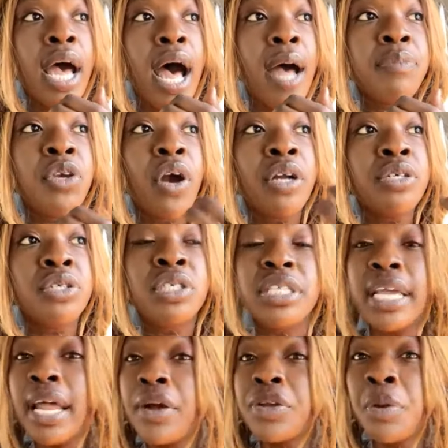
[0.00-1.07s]
Um, you
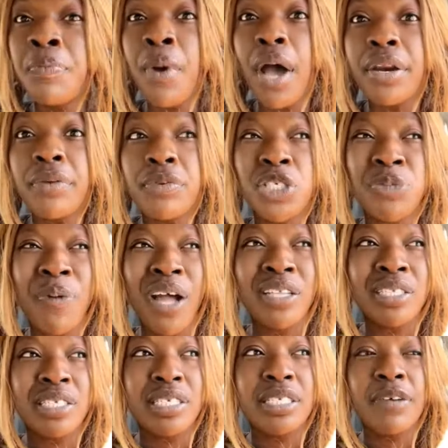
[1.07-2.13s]
understand how your body
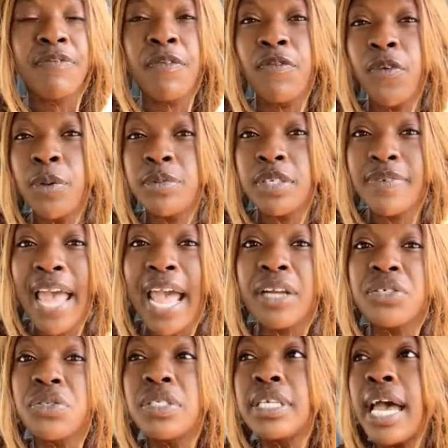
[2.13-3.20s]
responds to different forms of
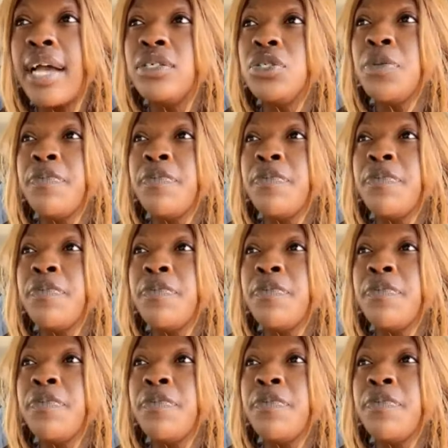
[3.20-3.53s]
exercise.